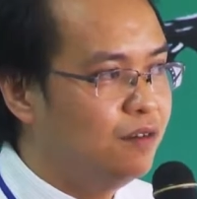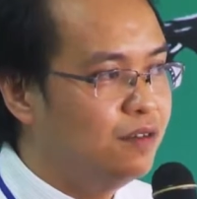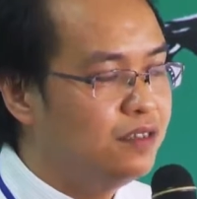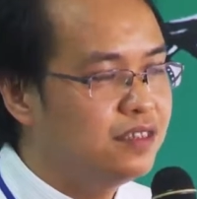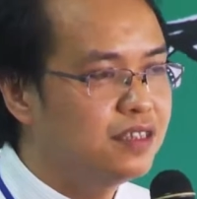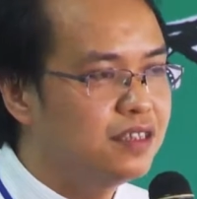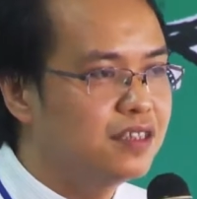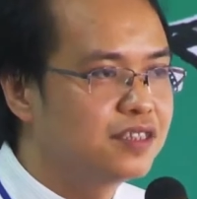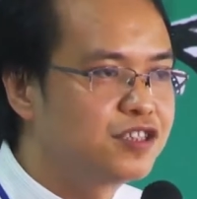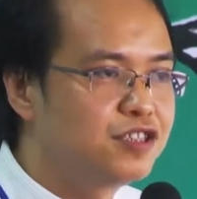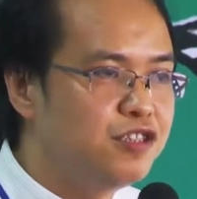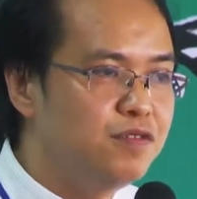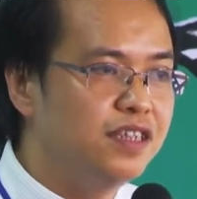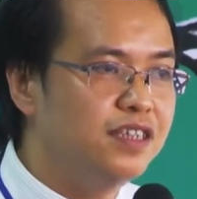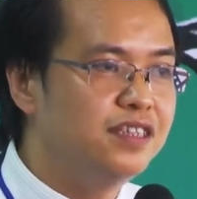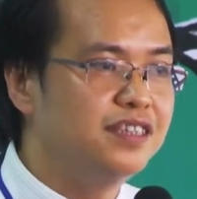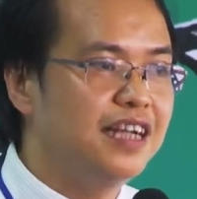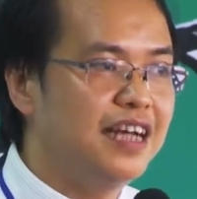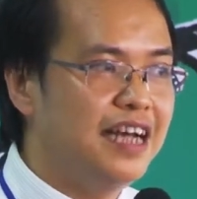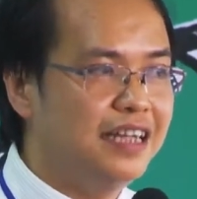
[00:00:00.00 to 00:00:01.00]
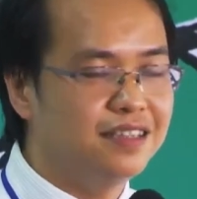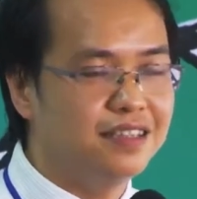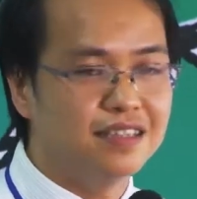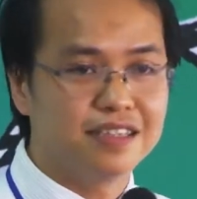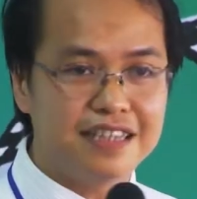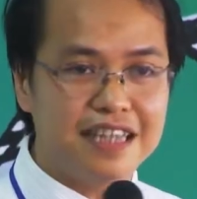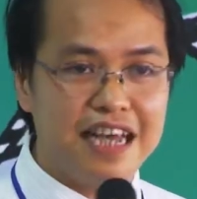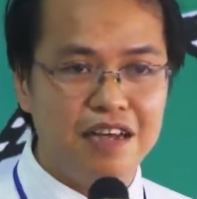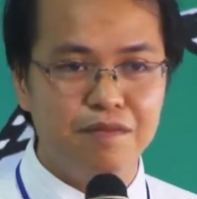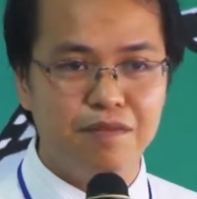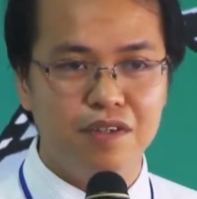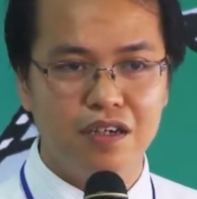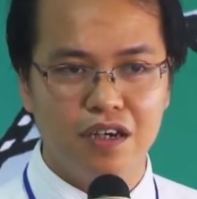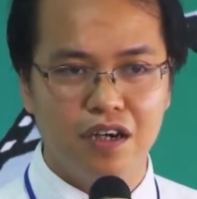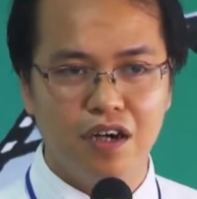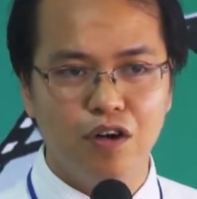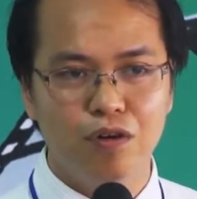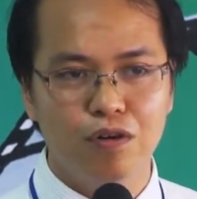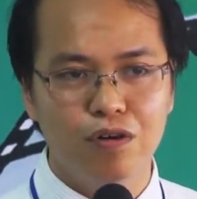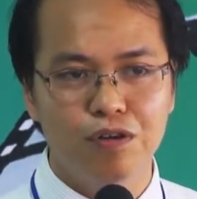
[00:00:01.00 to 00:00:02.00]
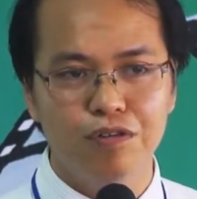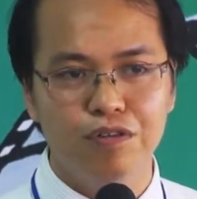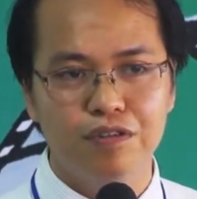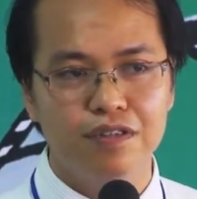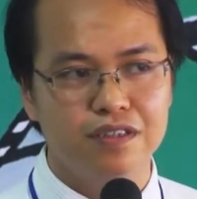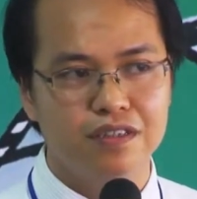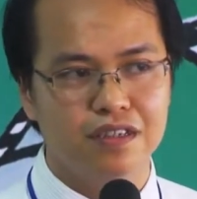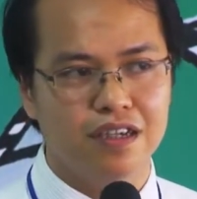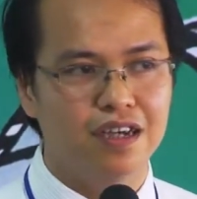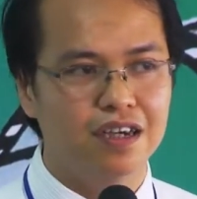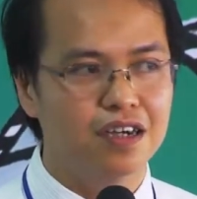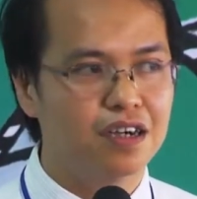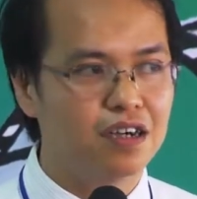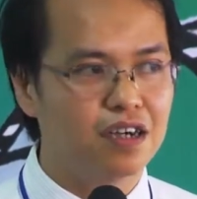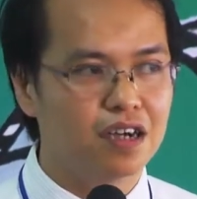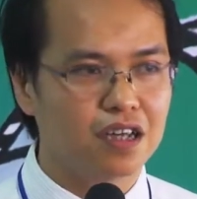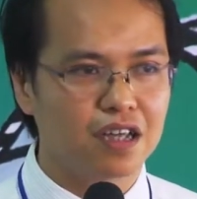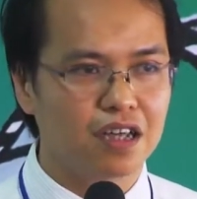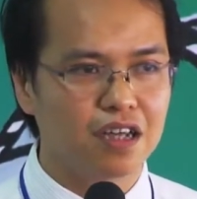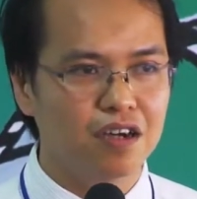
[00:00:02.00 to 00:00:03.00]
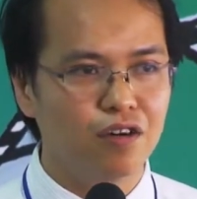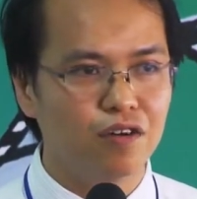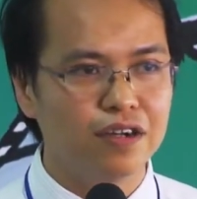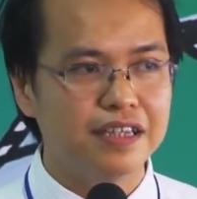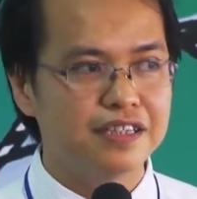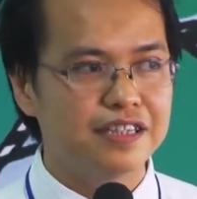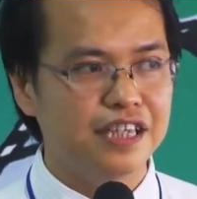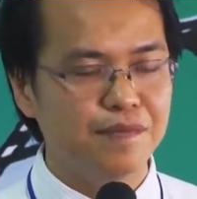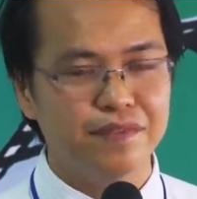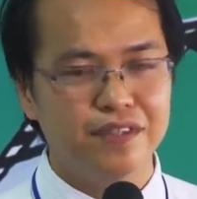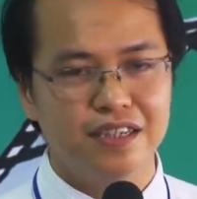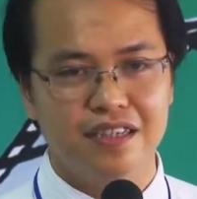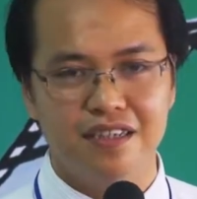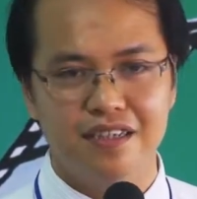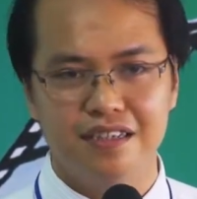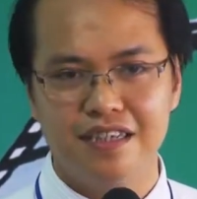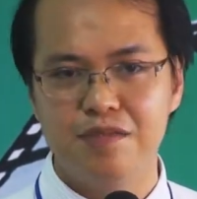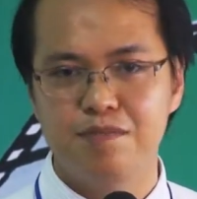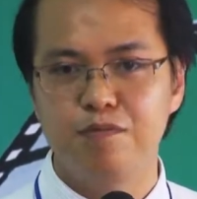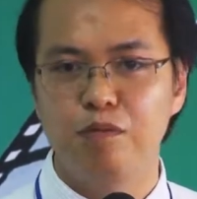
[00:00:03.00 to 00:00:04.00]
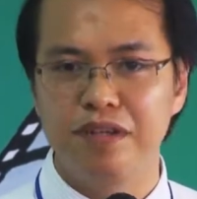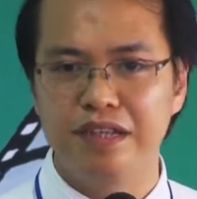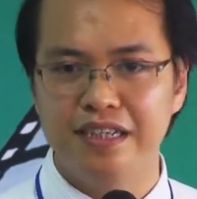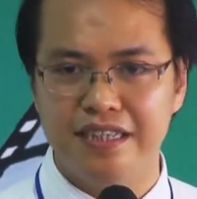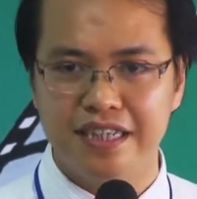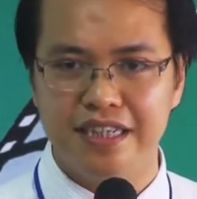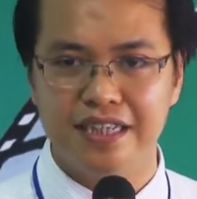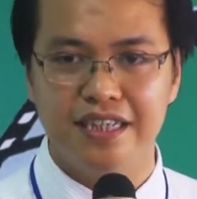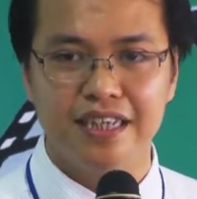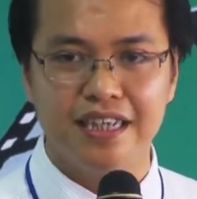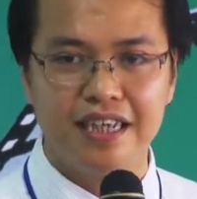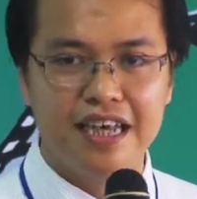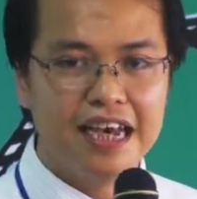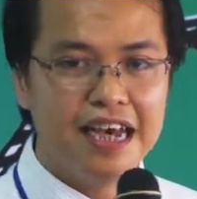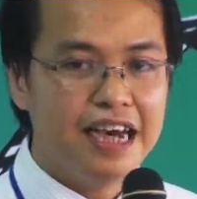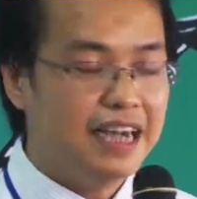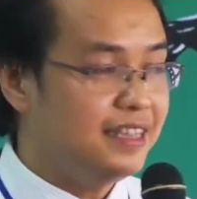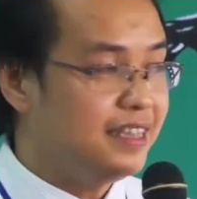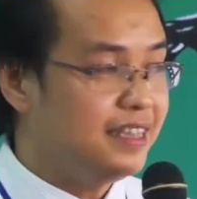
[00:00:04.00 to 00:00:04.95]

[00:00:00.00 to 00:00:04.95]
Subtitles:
the students and the staff who receive this mobility, I